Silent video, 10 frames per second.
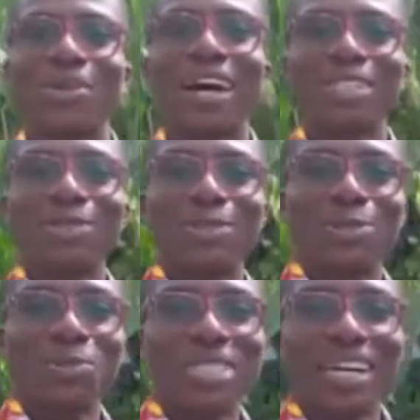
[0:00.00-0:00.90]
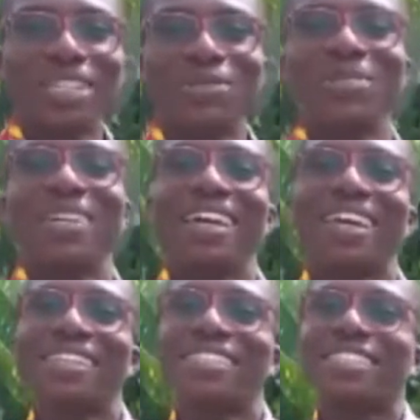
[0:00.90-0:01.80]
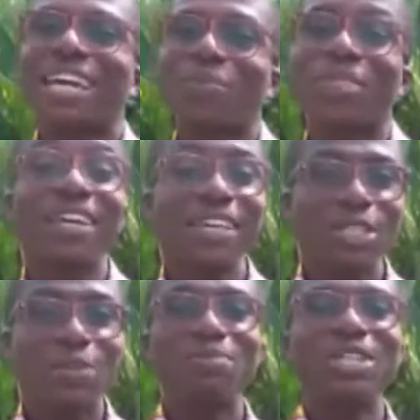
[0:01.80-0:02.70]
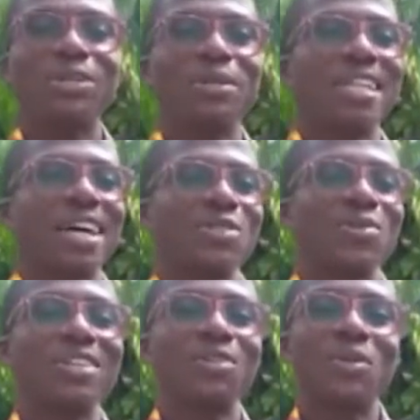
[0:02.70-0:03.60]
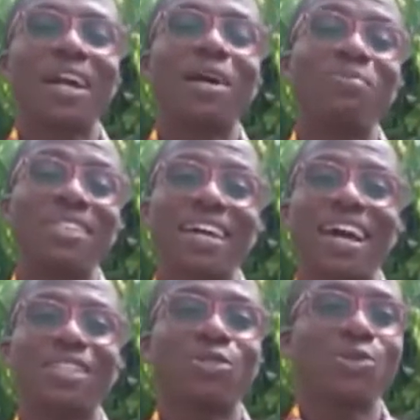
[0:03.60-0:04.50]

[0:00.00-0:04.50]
our YouTube channel. I'm taking this medium and as well go cap in hand